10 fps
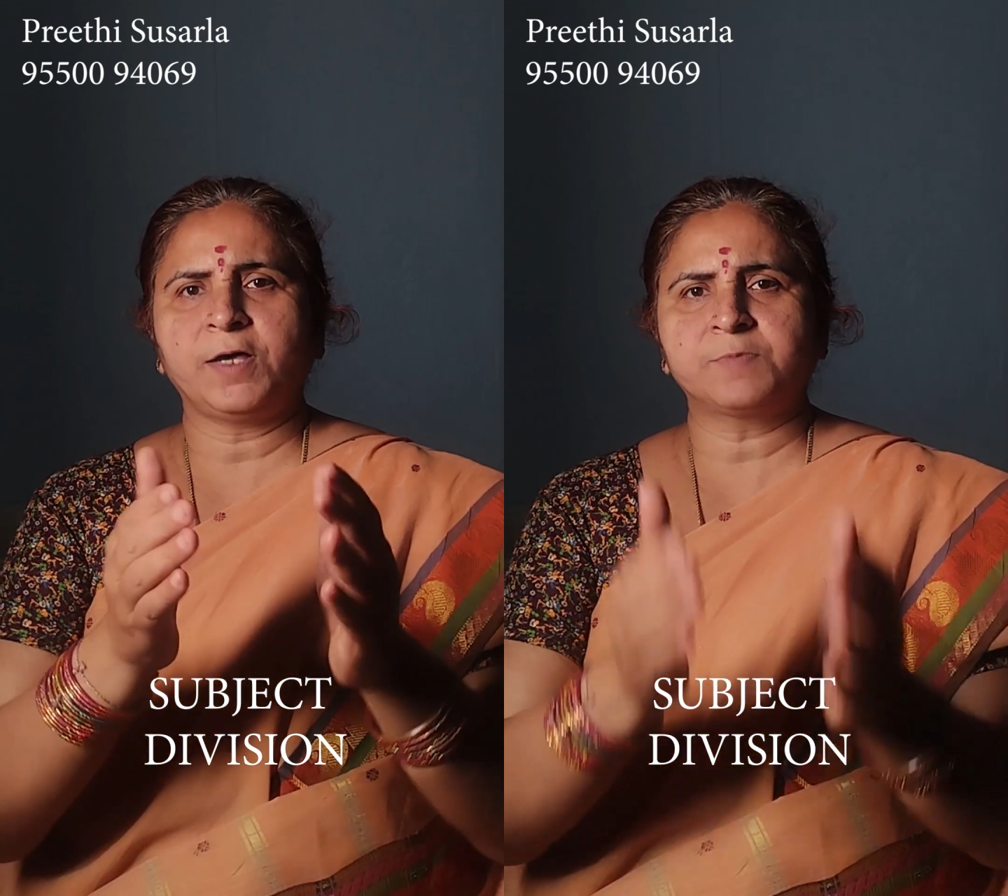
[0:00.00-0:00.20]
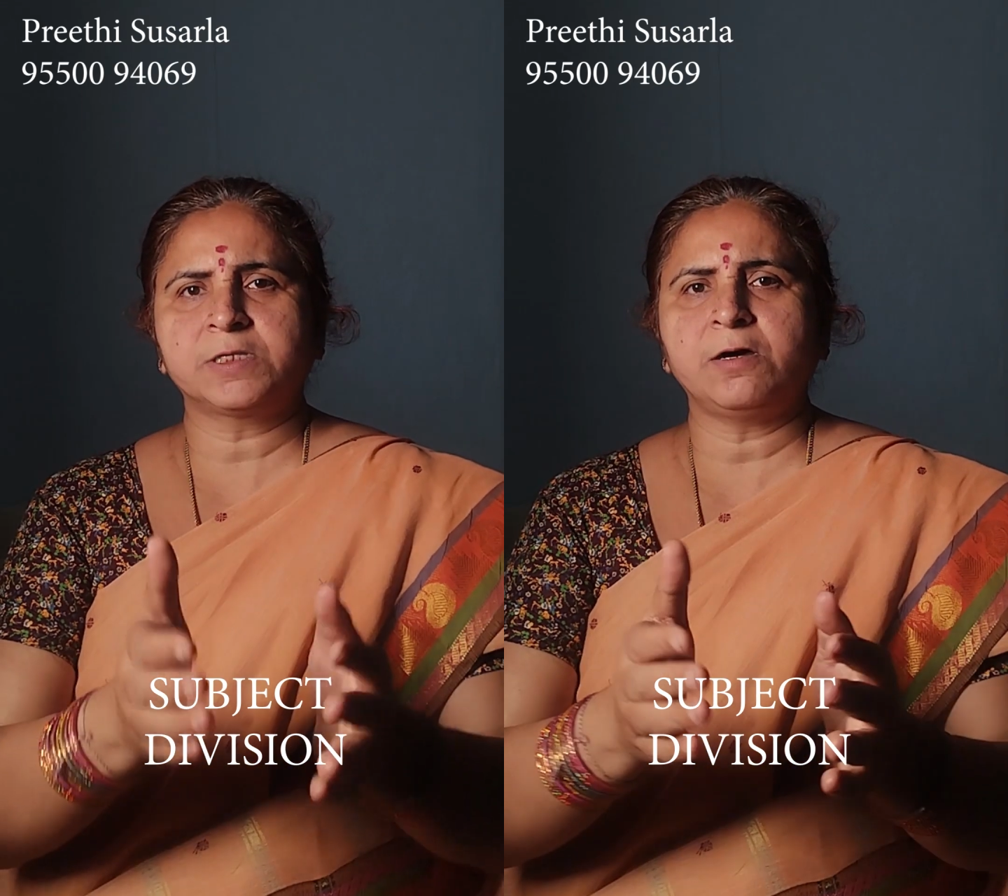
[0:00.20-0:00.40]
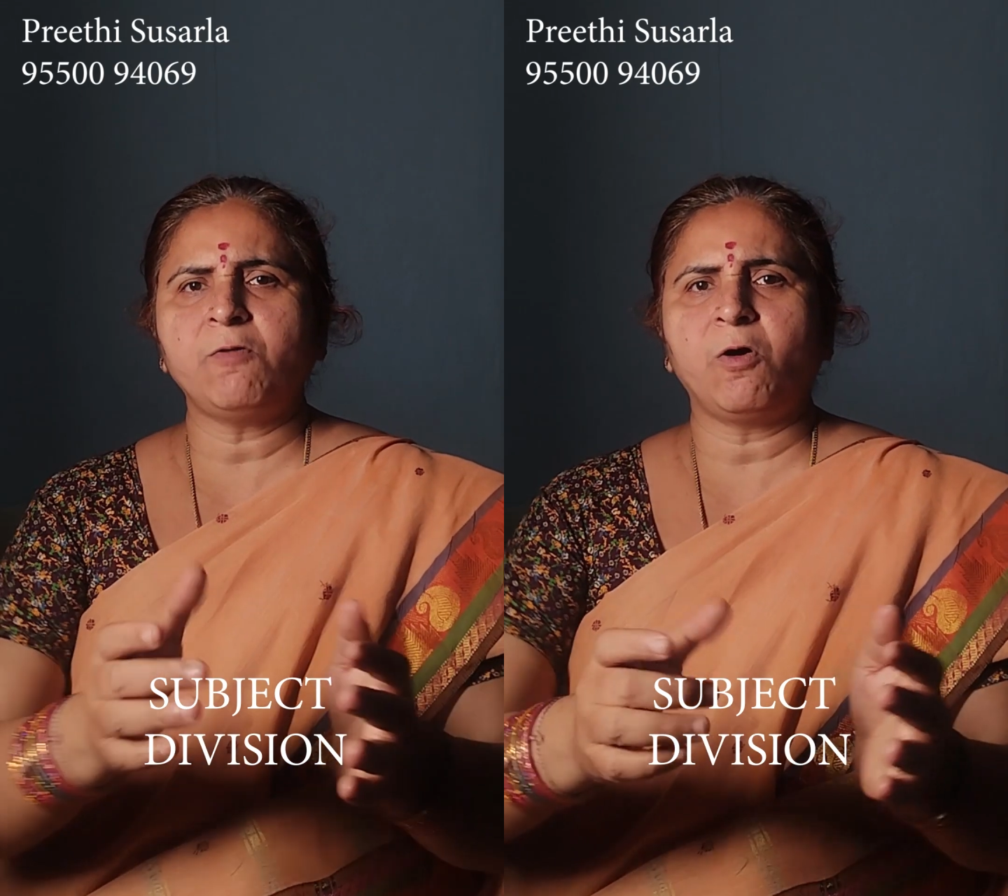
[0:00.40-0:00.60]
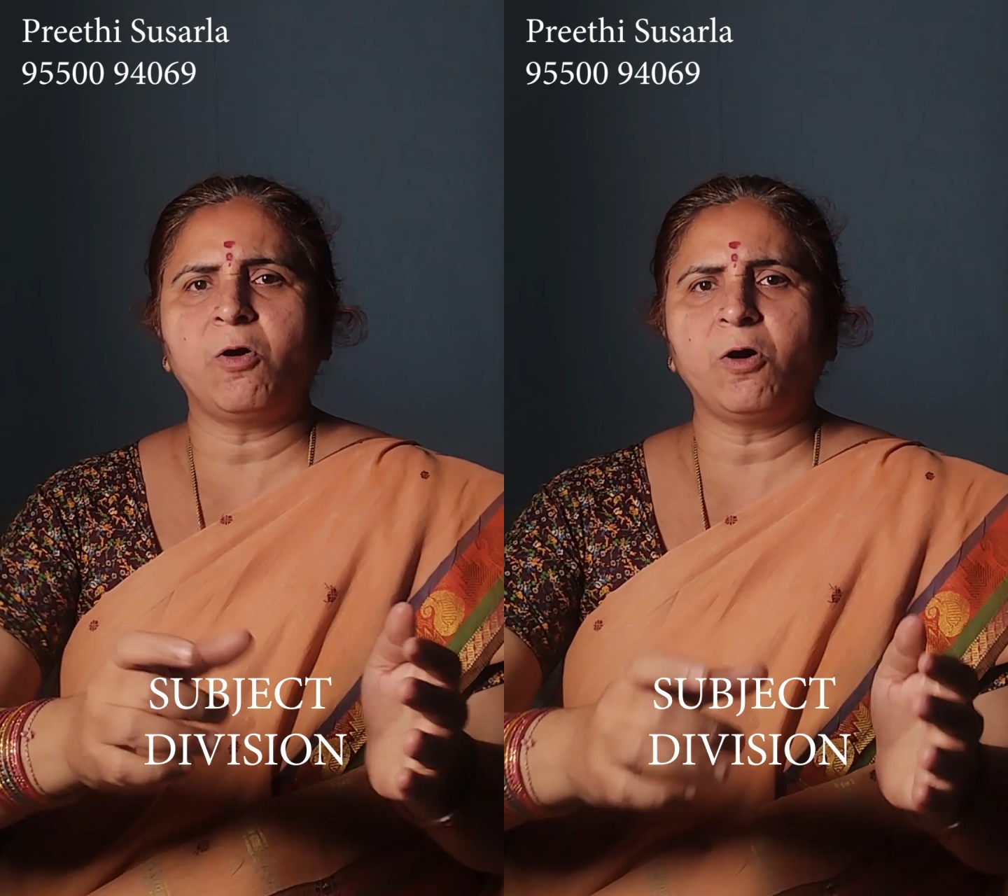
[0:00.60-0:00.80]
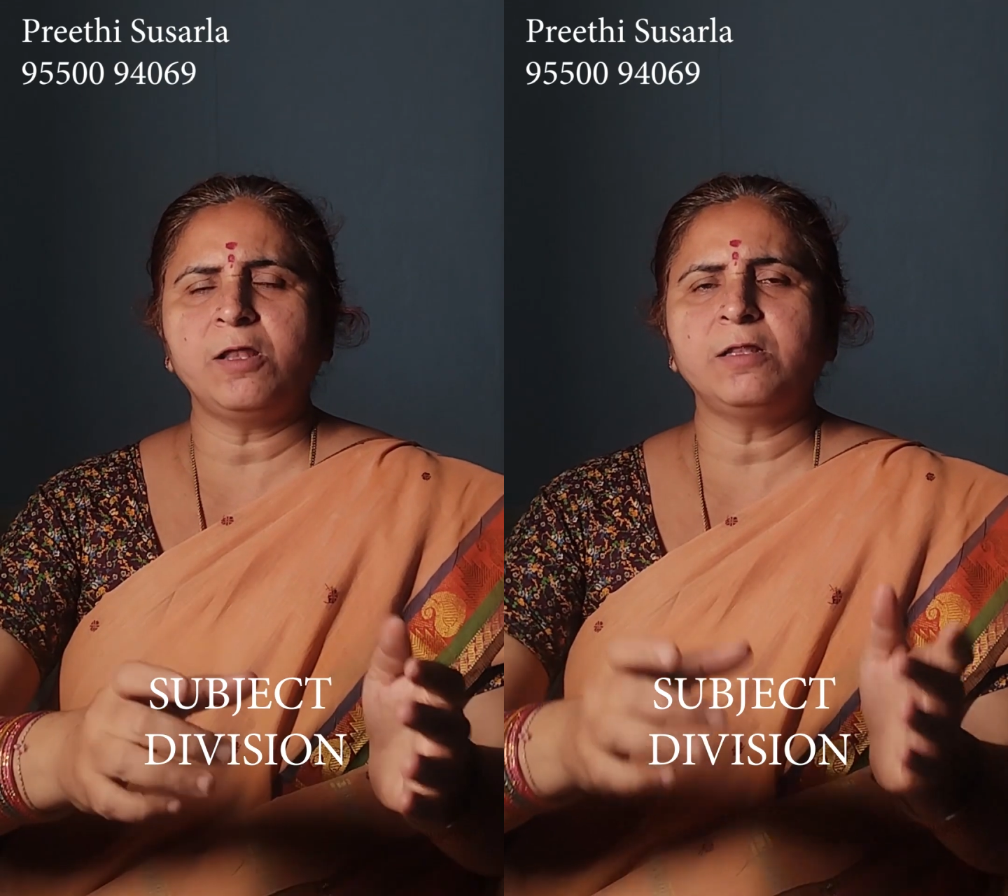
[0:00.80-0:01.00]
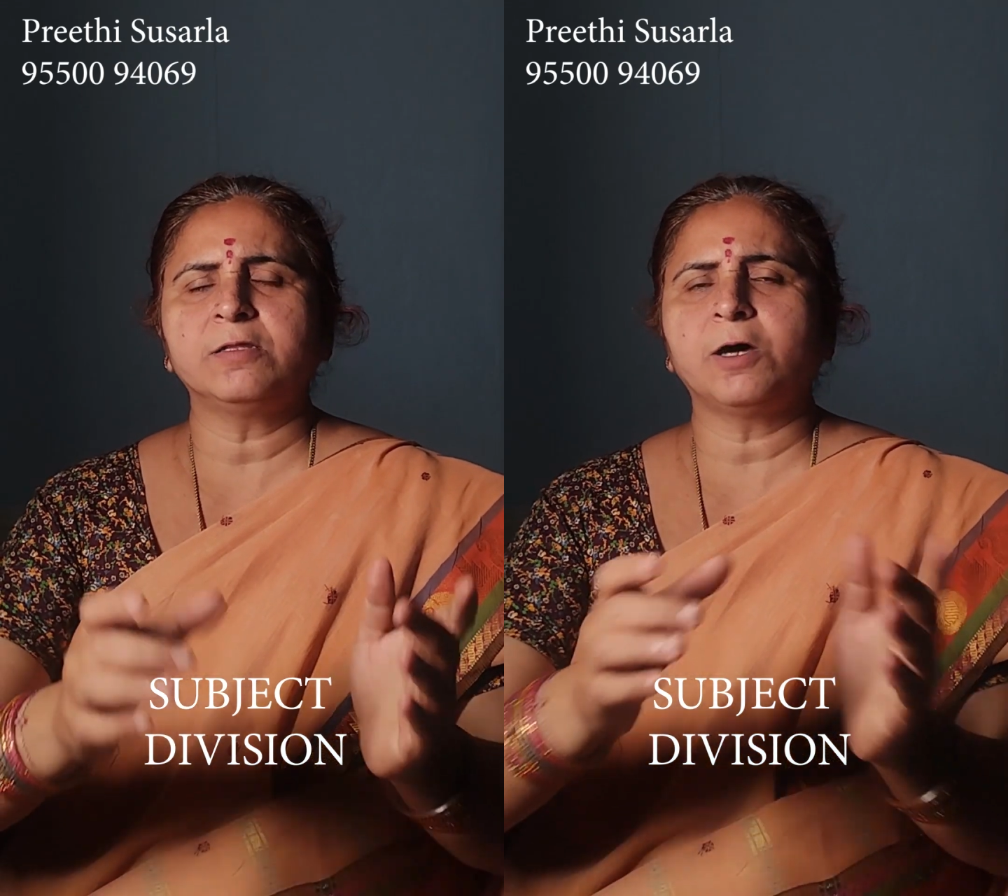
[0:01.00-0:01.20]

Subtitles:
observe all